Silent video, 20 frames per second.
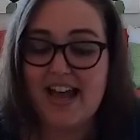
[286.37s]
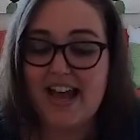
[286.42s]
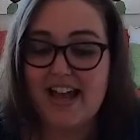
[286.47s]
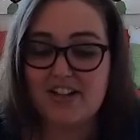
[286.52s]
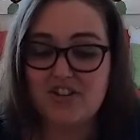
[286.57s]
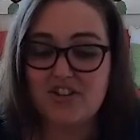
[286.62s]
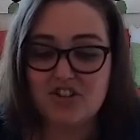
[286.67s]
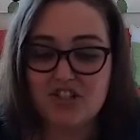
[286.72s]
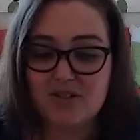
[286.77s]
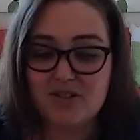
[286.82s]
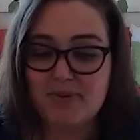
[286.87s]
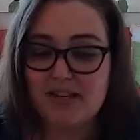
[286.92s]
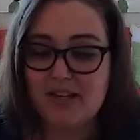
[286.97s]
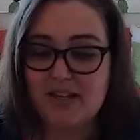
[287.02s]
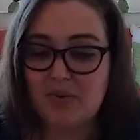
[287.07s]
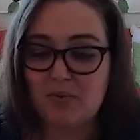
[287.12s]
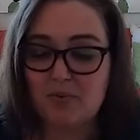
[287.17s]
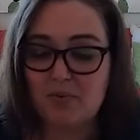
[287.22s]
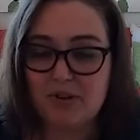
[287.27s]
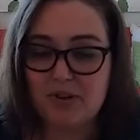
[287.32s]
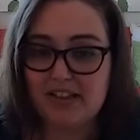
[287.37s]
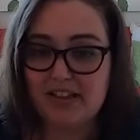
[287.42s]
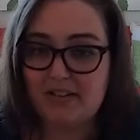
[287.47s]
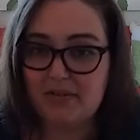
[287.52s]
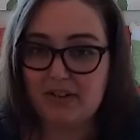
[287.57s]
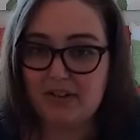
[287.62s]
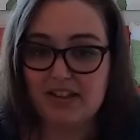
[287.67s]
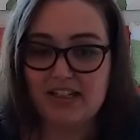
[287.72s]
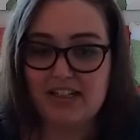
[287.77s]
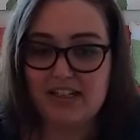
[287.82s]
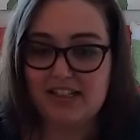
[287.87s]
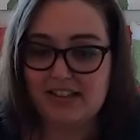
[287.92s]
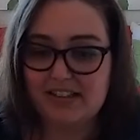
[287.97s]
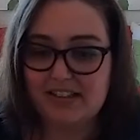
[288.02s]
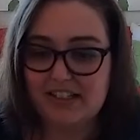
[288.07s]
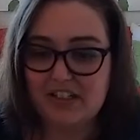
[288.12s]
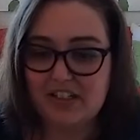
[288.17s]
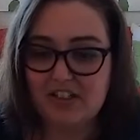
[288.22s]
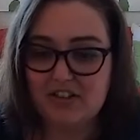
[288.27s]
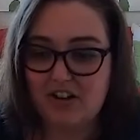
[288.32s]
And just being really, really
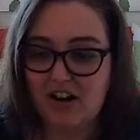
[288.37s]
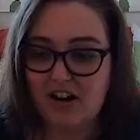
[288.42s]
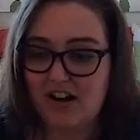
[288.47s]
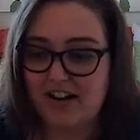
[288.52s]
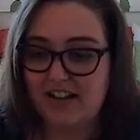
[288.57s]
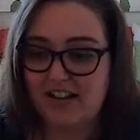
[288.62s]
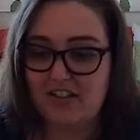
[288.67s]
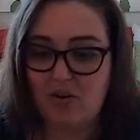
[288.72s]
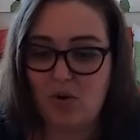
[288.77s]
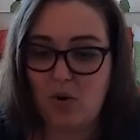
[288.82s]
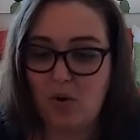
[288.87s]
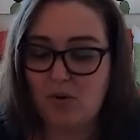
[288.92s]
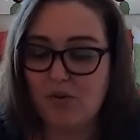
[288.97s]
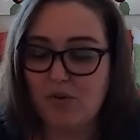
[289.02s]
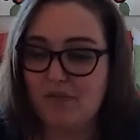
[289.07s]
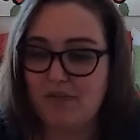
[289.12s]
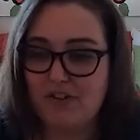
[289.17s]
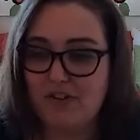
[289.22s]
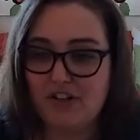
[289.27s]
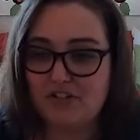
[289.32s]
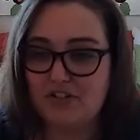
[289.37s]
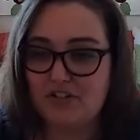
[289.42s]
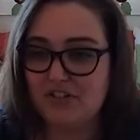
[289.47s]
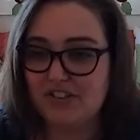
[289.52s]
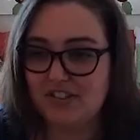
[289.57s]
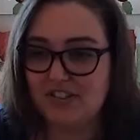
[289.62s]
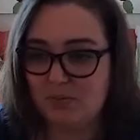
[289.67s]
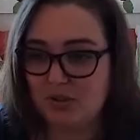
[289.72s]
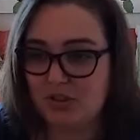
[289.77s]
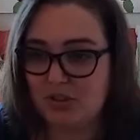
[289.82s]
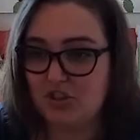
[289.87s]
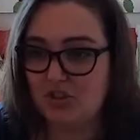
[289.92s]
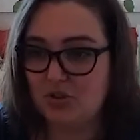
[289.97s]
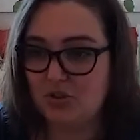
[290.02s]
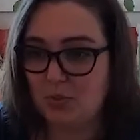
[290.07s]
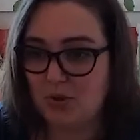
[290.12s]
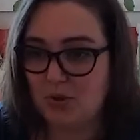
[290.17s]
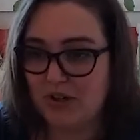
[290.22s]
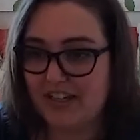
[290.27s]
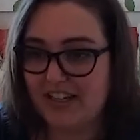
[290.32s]
clear on the whole field in which you're
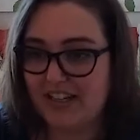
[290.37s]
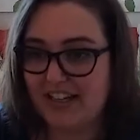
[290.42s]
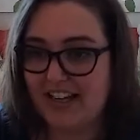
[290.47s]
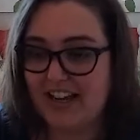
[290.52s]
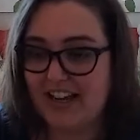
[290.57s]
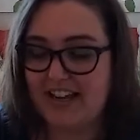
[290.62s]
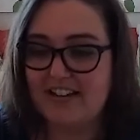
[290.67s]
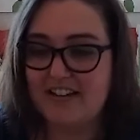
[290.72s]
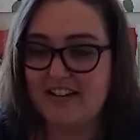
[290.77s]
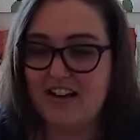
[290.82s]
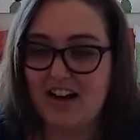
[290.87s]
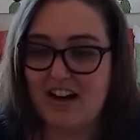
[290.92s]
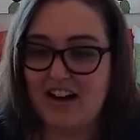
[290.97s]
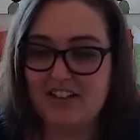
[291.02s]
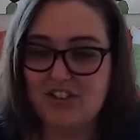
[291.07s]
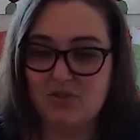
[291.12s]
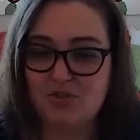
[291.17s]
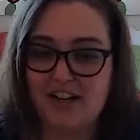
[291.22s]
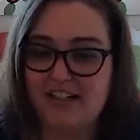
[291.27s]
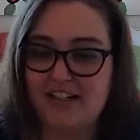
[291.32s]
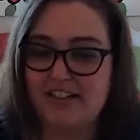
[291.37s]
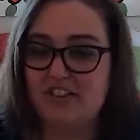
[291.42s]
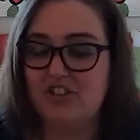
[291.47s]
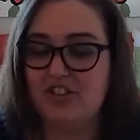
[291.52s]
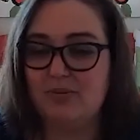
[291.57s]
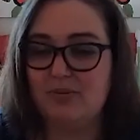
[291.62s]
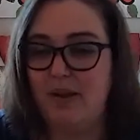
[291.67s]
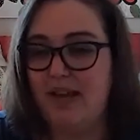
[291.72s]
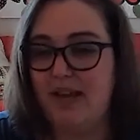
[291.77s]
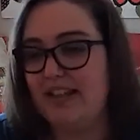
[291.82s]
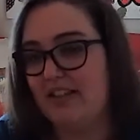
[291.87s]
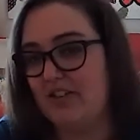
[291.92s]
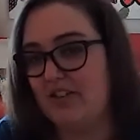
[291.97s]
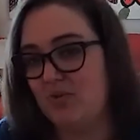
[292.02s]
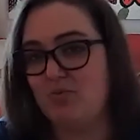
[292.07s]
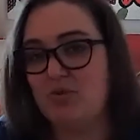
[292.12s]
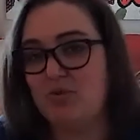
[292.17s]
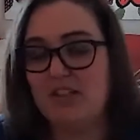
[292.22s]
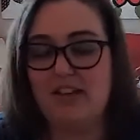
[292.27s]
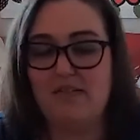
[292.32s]
working, and not trying to just paint this
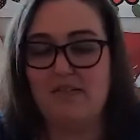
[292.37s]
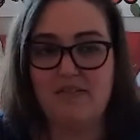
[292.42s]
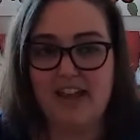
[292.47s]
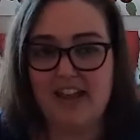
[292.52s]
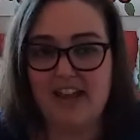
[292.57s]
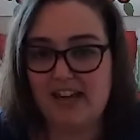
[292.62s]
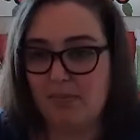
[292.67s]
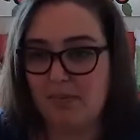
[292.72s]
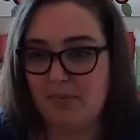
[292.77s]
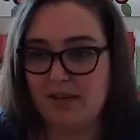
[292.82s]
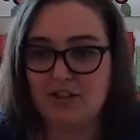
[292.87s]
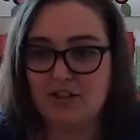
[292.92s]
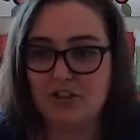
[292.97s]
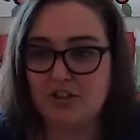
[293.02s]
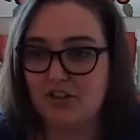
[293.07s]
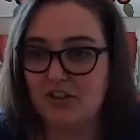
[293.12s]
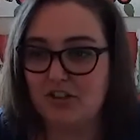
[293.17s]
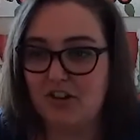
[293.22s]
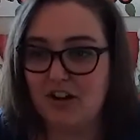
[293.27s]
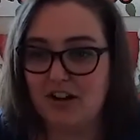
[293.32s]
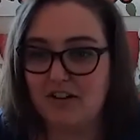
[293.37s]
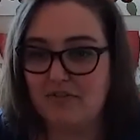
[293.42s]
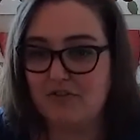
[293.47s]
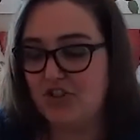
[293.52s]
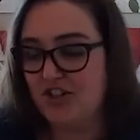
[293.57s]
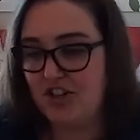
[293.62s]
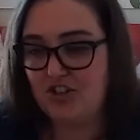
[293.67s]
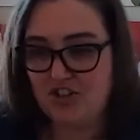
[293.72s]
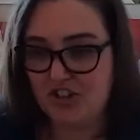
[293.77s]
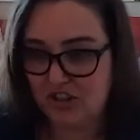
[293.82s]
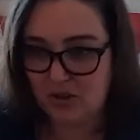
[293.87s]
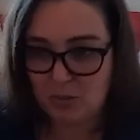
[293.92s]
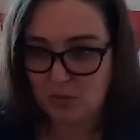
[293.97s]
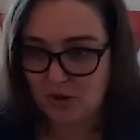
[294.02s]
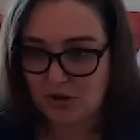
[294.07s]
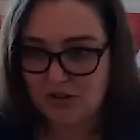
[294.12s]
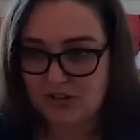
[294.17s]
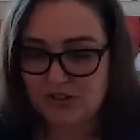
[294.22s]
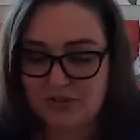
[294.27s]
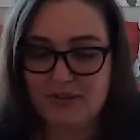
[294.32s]
really big picture of changing the
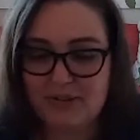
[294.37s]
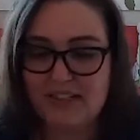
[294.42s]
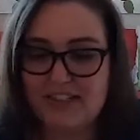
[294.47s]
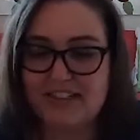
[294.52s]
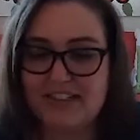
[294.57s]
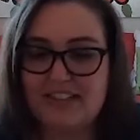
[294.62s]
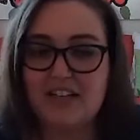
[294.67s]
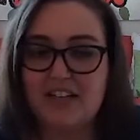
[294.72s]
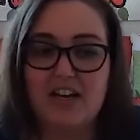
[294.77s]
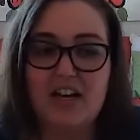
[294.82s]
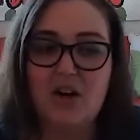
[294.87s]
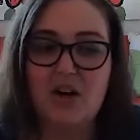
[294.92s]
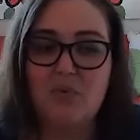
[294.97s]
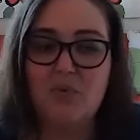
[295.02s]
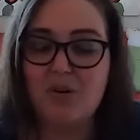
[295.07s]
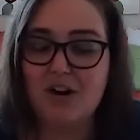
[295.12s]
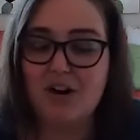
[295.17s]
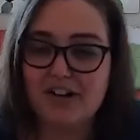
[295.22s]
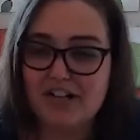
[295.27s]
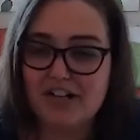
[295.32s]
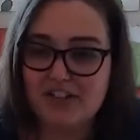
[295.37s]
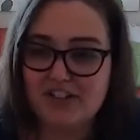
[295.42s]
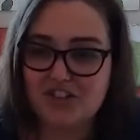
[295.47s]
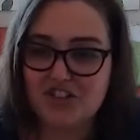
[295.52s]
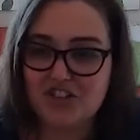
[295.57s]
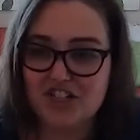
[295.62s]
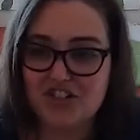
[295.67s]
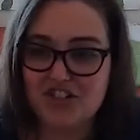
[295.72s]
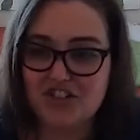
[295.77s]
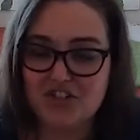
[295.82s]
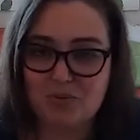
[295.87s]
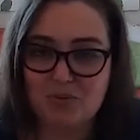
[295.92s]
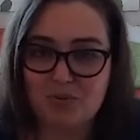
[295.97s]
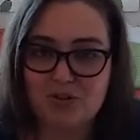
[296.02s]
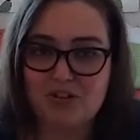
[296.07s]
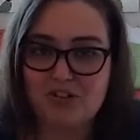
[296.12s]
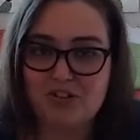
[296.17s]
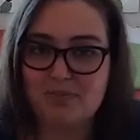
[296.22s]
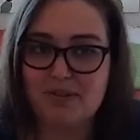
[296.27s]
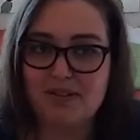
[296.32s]
world, because we're all here to change the
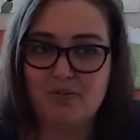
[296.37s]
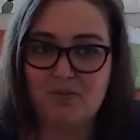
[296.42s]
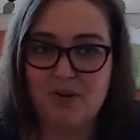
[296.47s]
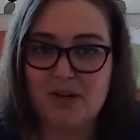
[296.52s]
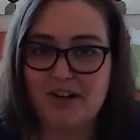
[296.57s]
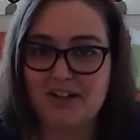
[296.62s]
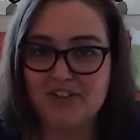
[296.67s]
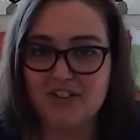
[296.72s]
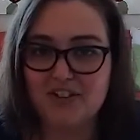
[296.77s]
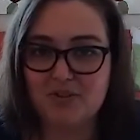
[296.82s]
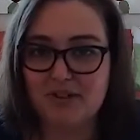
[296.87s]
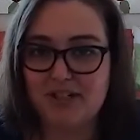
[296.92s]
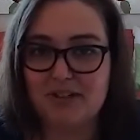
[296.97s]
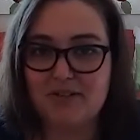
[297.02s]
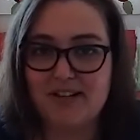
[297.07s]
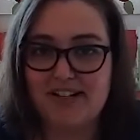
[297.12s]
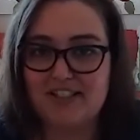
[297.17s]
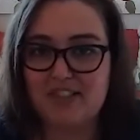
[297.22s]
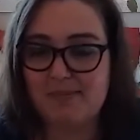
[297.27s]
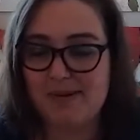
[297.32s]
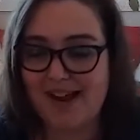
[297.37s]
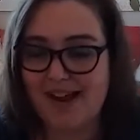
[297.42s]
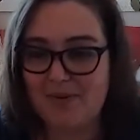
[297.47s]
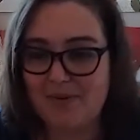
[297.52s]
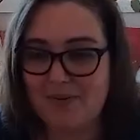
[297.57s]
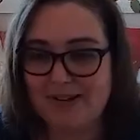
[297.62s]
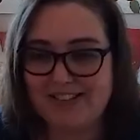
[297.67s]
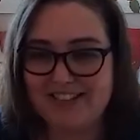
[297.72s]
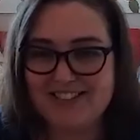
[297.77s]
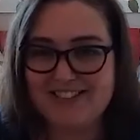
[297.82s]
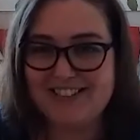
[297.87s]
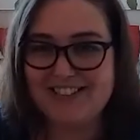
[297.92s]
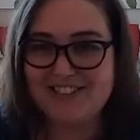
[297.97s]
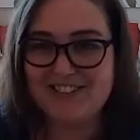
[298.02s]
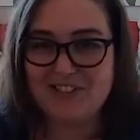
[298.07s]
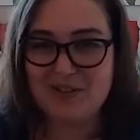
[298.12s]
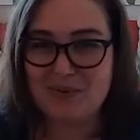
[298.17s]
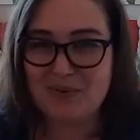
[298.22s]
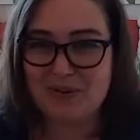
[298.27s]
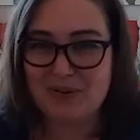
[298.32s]
world. But if we all just write grants about how we're going to
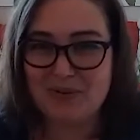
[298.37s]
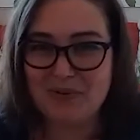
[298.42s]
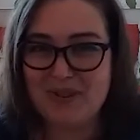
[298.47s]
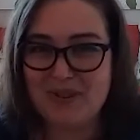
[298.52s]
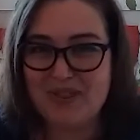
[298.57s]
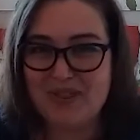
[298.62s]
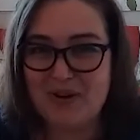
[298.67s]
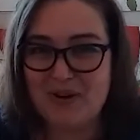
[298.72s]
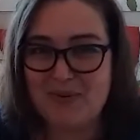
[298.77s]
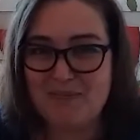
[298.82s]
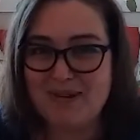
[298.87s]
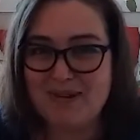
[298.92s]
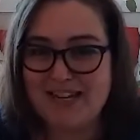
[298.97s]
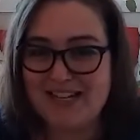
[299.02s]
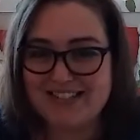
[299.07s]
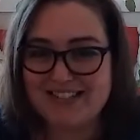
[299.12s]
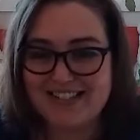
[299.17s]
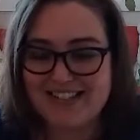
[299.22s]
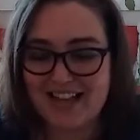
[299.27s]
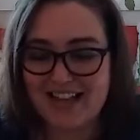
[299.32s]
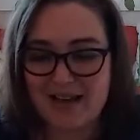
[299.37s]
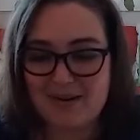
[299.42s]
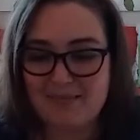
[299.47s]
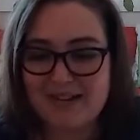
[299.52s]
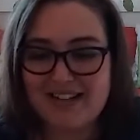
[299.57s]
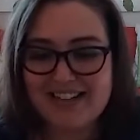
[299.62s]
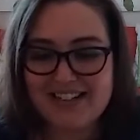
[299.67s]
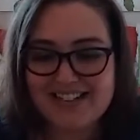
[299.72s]
change the world with no meat to them,